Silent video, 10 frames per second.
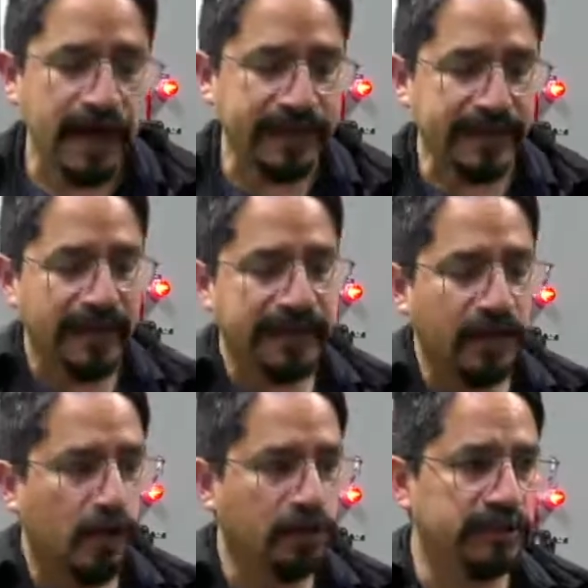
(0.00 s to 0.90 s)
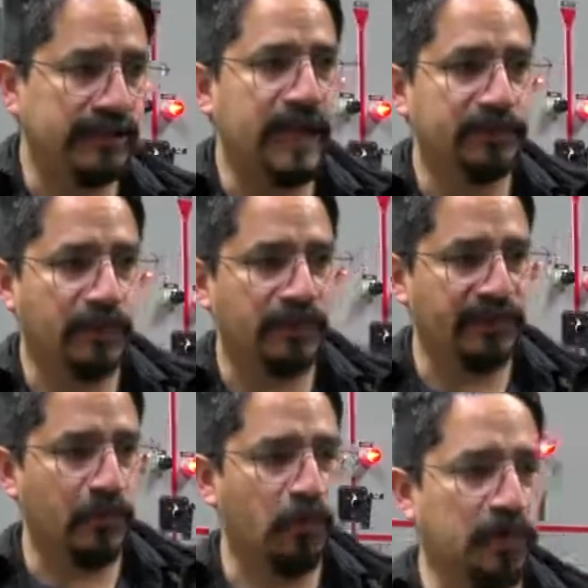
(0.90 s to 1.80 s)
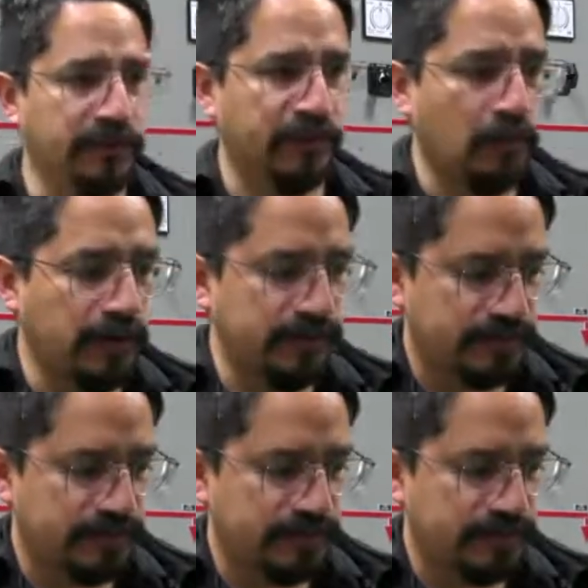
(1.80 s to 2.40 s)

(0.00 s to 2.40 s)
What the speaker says: I can hold the laptop if you want.